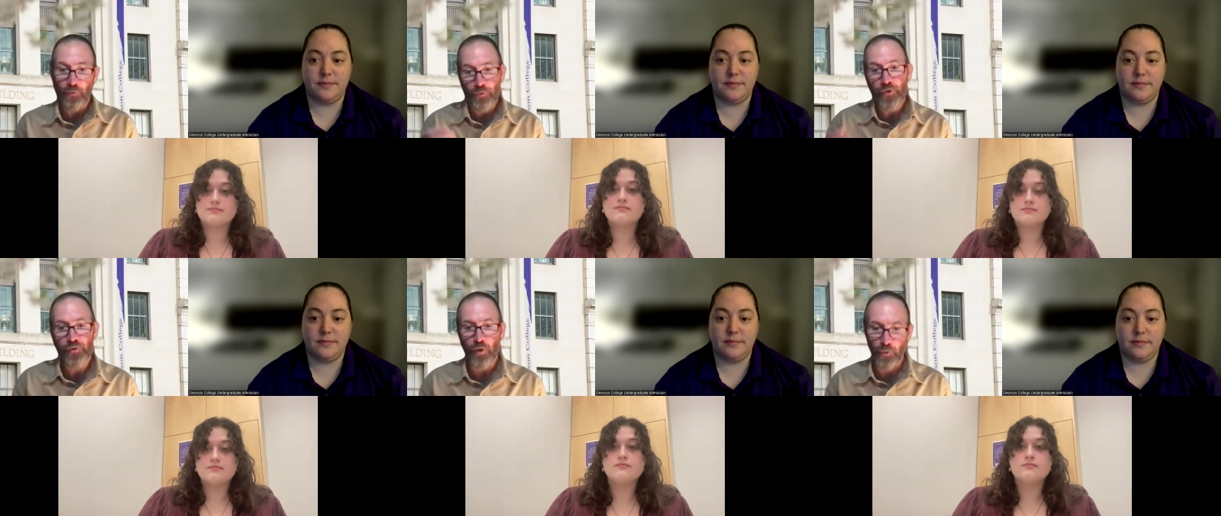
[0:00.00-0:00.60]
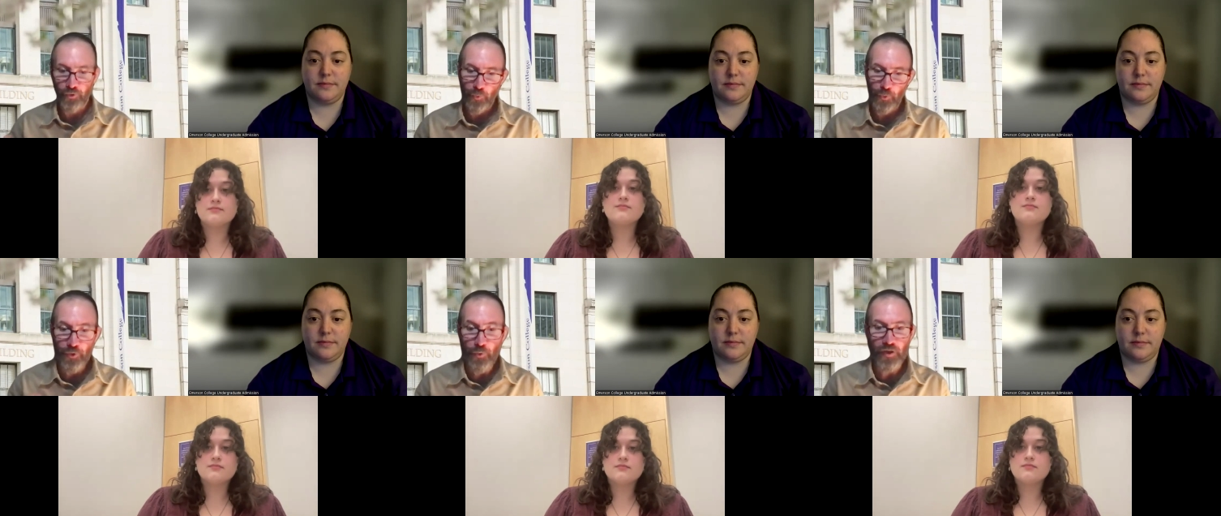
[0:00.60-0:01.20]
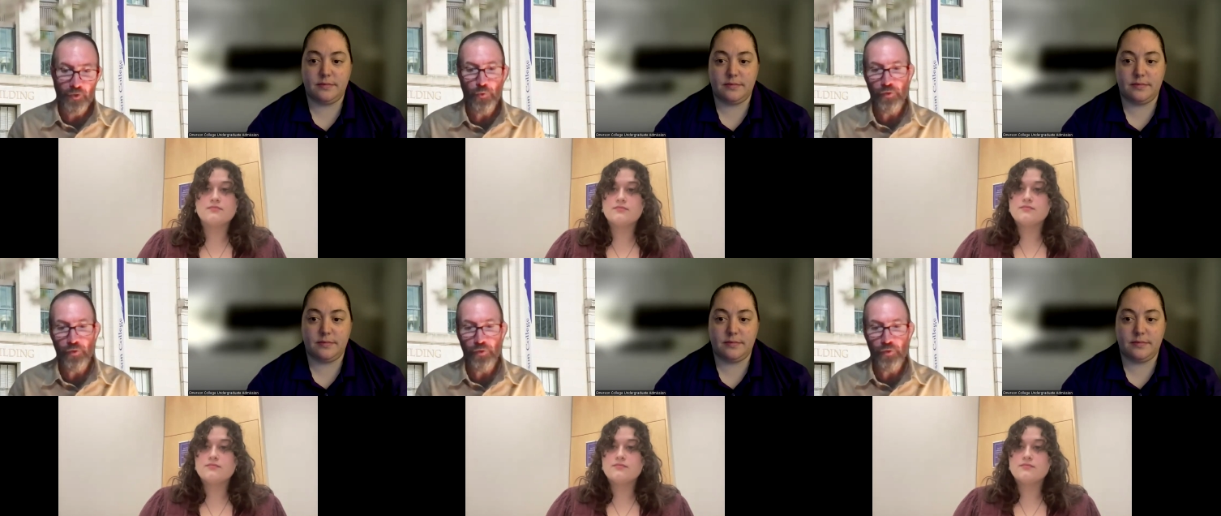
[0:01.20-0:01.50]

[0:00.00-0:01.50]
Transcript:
Speaker 1: first of all, so we're doing two